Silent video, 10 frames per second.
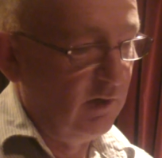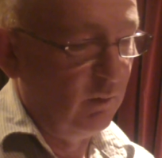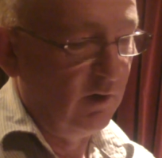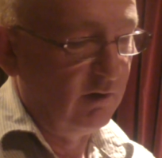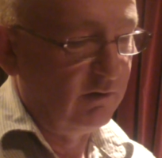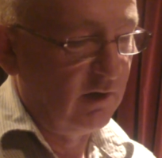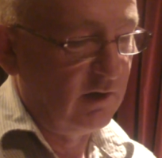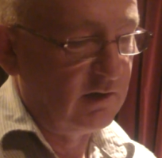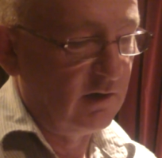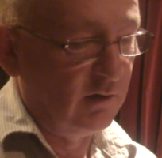aware of
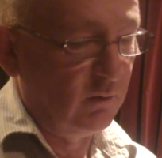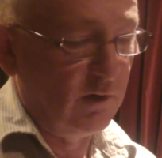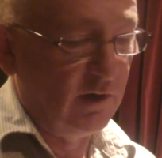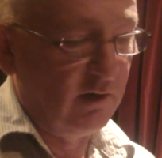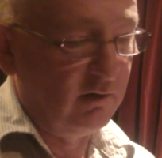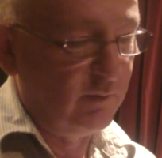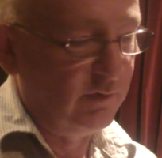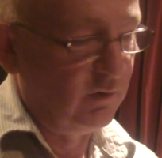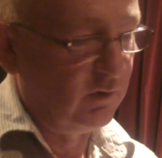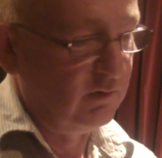things that I knew nothing of
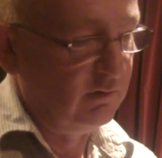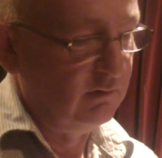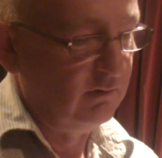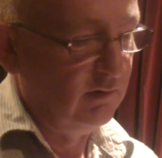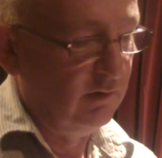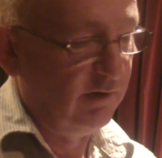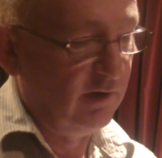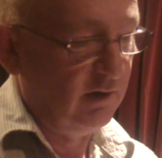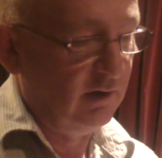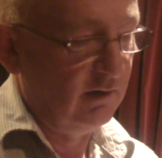before, if he
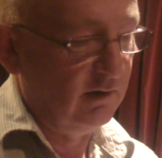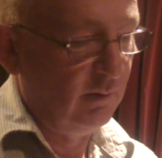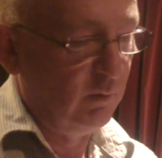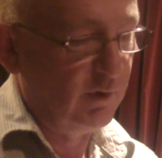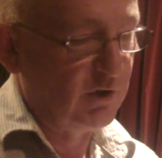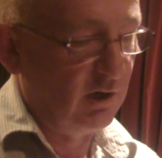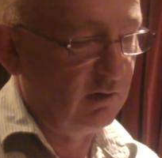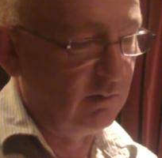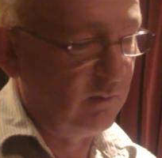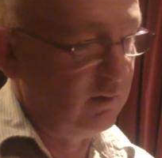called, he would be
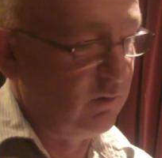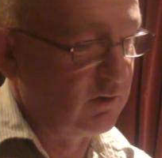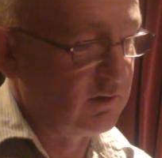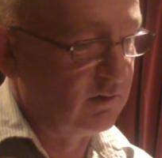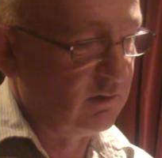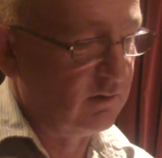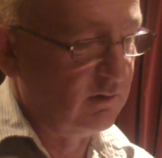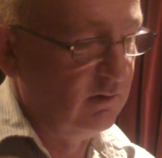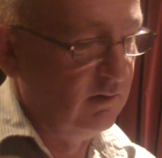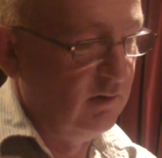shocked at my mother's door.
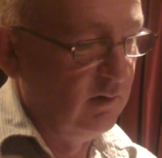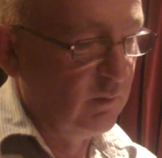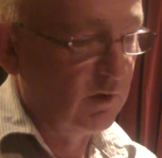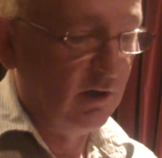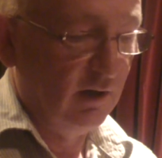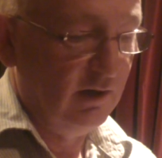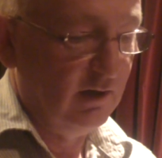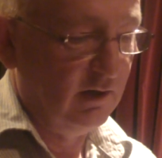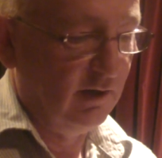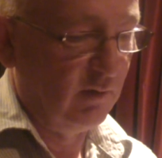But call he
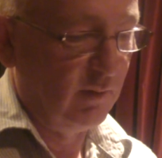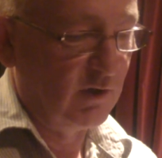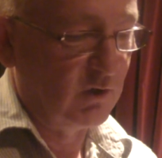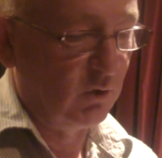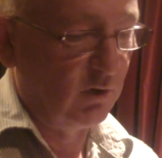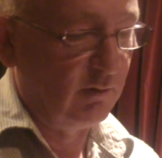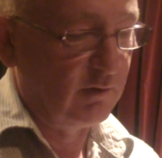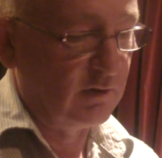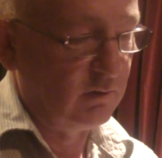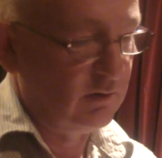did, having made sure I
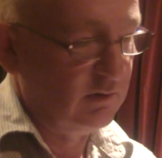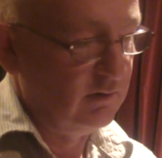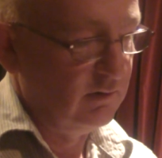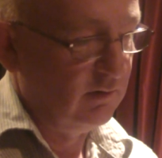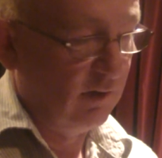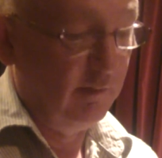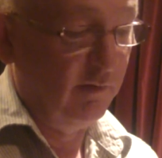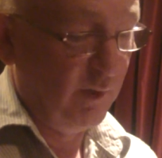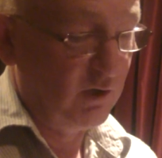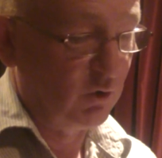was out. I
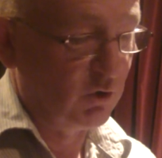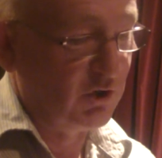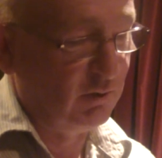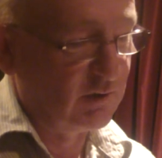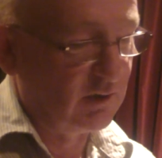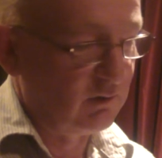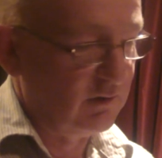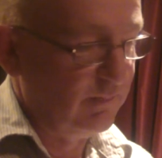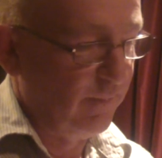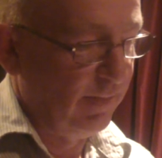didn't make sure she was out.
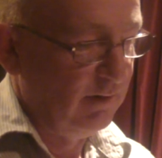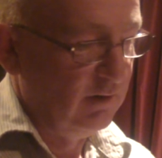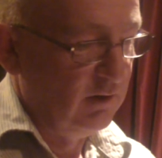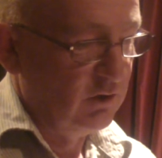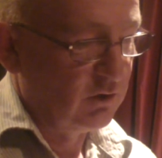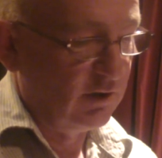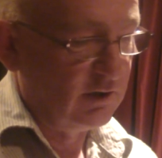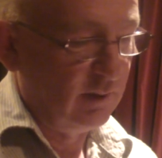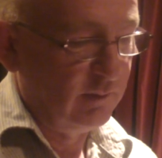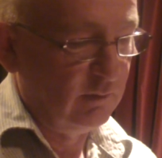Sure, I
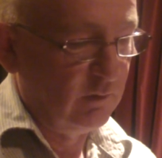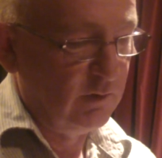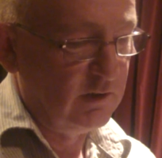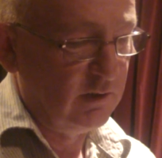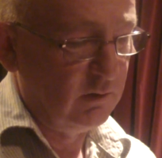dropped him to his